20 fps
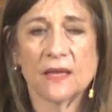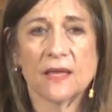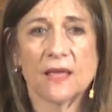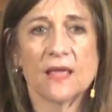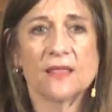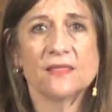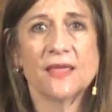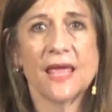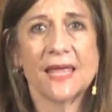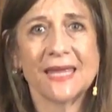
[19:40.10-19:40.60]

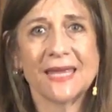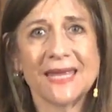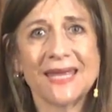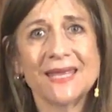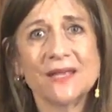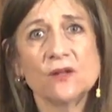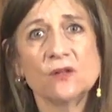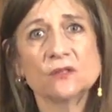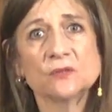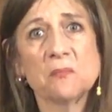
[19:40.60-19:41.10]
they
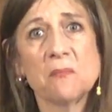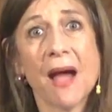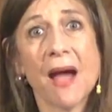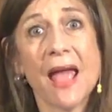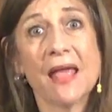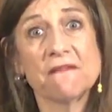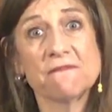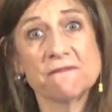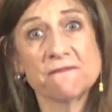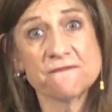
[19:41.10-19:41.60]
healed
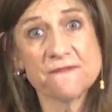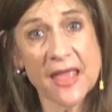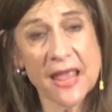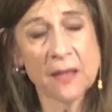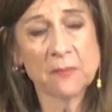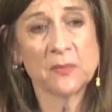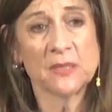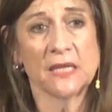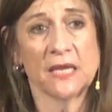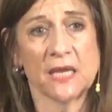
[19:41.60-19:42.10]
my
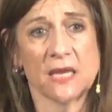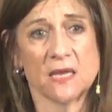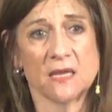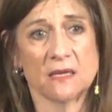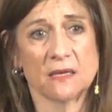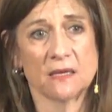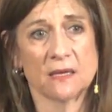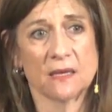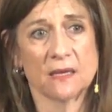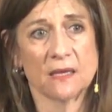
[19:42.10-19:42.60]
family
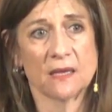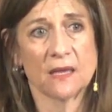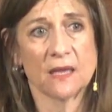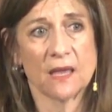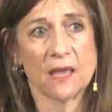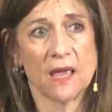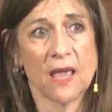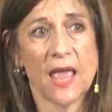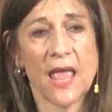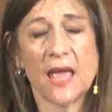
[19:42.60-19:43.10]

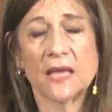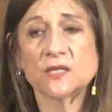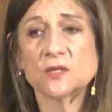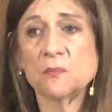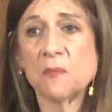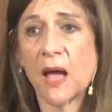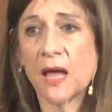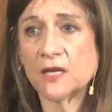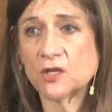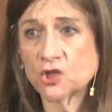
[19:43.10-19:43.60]
and
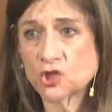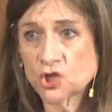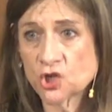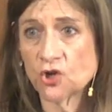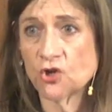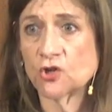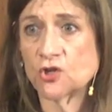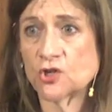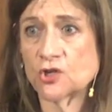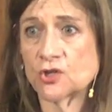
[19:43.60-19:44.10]
my
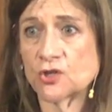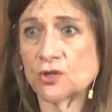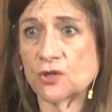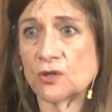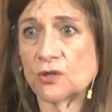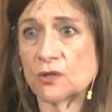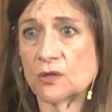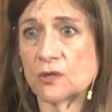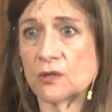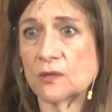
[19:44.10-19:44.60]
church.
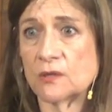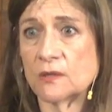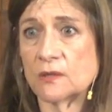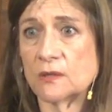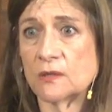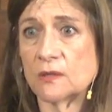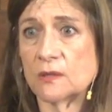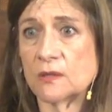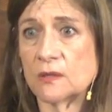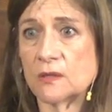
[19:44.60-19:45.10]

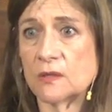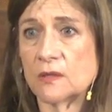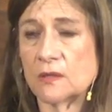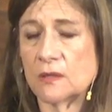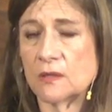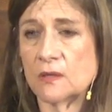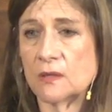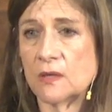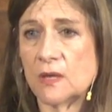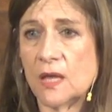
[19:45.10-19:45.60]

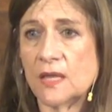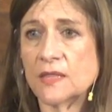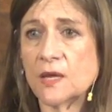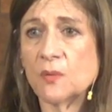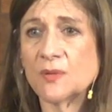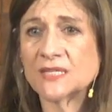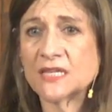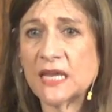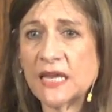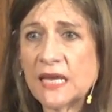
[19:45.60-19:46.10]
There
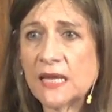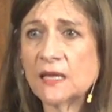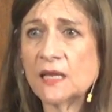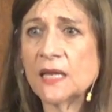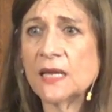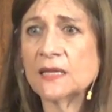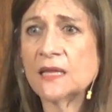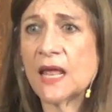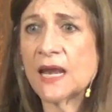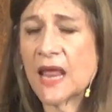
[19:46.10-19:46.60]
was
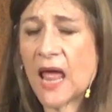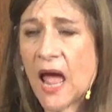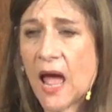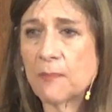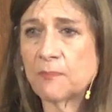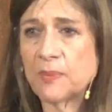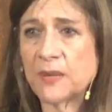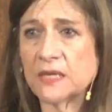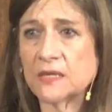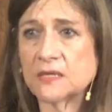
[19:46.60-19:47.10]
healing that
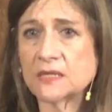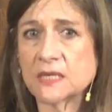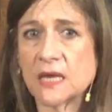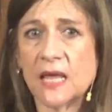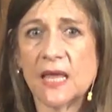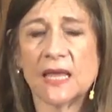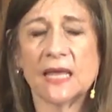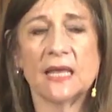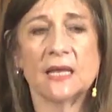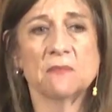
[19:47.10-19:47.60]
happened
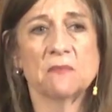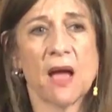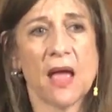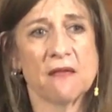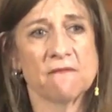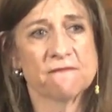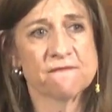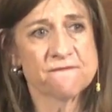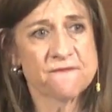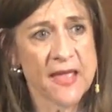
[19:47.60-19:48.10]
in my
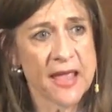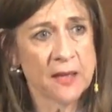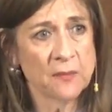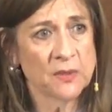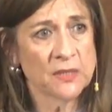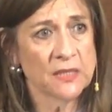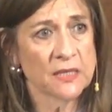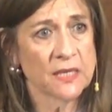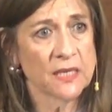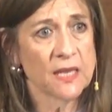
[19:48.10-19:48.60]

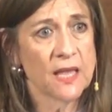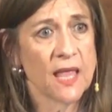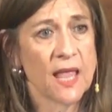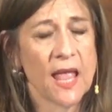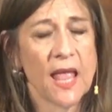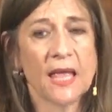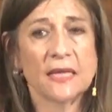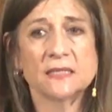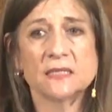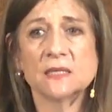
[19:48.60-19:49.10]
family
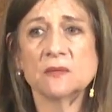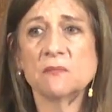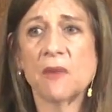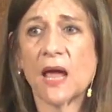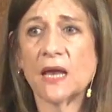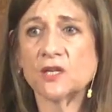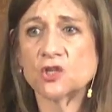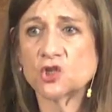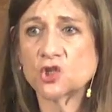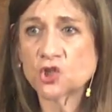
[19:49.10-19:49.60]
and in
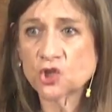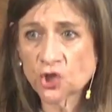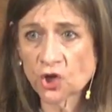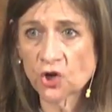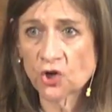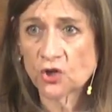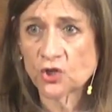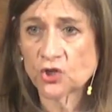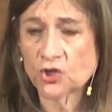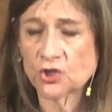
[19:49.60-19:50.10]
my
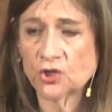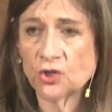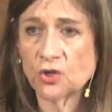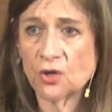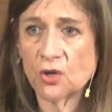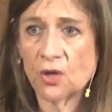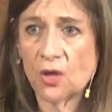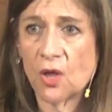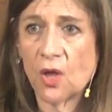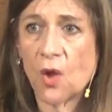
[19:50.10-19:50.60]
church
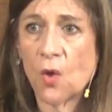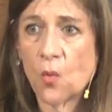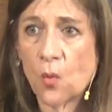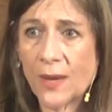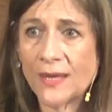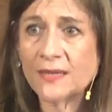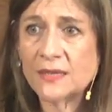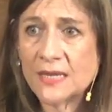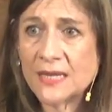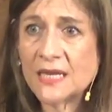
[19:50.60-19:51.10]

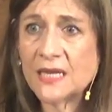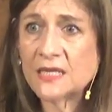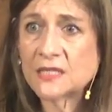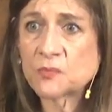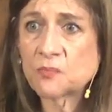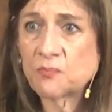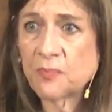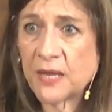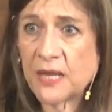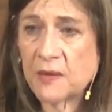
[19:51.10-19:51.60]
when these
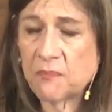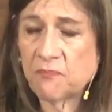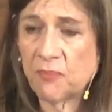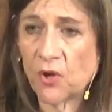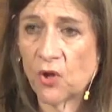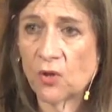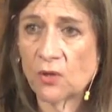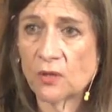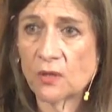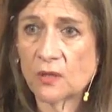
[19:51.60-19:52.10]

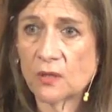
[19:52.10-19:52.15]
people